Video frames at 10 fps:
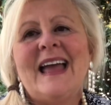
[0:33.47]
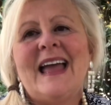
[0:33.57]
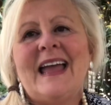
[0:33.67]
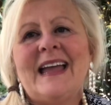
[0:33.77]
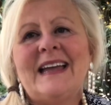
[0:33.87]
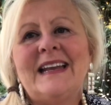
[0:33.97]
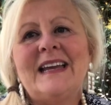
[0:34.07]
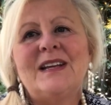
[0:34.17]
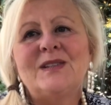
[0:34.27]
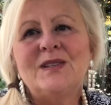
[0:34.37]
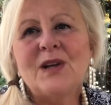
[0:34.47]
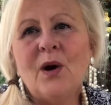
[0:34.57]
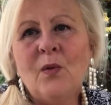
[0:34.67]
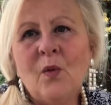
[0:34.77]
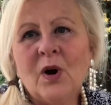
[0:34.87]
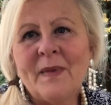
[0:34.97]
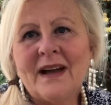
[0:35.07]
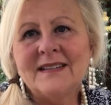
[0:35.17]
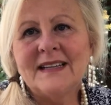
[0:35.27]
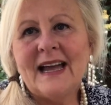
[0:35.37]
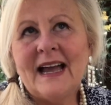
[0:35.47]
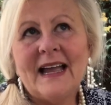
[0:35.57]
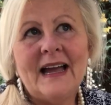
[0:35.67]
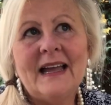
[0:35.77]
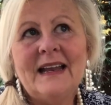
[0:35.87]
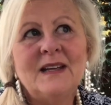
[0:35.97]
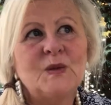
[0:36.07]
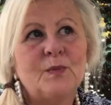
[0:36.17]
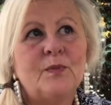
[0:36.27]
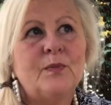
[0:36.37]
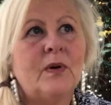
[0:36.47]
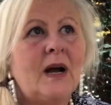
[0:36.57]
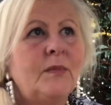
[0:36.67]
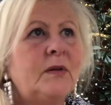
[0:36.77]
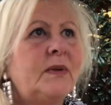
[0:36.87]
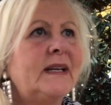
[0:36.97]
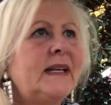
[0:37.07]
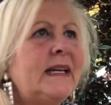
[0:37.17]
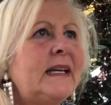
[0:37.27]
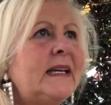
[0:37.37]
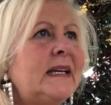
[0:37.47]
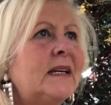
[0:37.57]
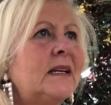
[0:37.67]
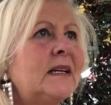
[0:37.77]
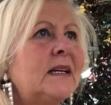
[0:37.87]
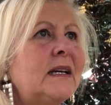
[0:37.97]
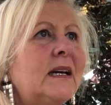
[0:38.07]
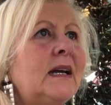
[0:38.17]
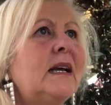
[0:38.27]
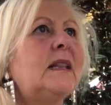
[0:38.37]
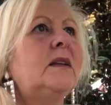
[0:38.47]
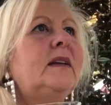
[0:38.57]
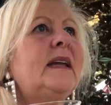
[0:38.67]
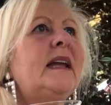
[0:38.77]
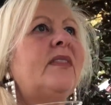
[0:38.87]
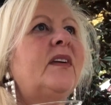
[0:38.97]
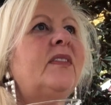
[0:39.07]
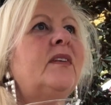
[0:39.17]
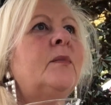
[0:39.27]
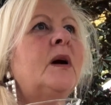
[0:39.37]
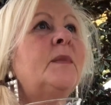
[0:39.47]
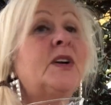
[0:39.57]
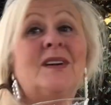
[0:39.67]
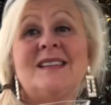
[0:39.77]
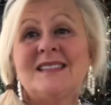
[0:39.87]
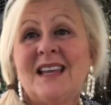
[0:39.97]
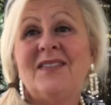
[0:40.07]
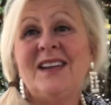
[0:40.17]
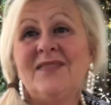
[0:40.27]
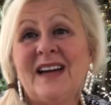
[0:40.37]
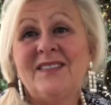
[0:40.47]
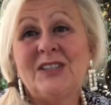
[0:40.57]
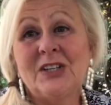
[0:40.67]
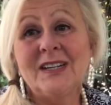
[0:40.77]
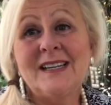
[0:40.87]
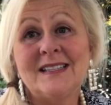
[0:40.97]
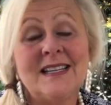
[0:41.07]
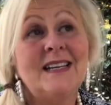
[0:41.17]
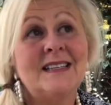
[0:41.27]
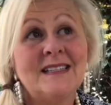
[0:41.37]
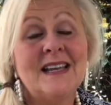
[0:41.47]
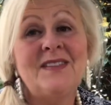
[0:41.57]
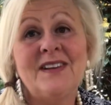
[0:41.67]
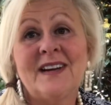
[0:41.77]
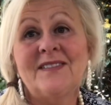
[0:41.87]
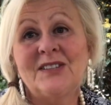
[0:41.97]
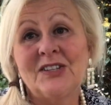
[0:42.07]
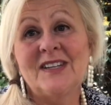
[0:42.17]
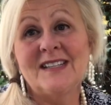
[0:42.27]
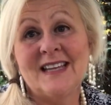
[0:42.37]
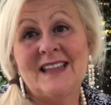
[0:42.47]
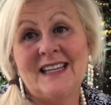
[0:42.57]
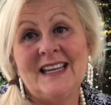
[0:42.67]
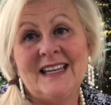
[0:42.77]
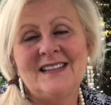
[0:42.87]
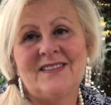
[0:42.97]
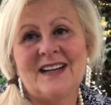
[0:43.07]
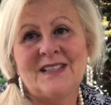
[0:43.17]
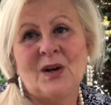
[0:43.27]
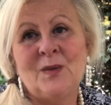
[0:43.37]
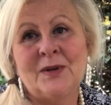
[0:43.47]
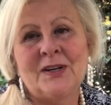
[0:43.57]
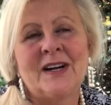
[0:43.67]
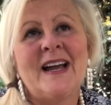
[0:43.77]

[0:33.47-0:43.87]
and it is so warm out today. It is probably, looking at the thermometer, it's 75 degrees. It is 75 degrees at the end of October.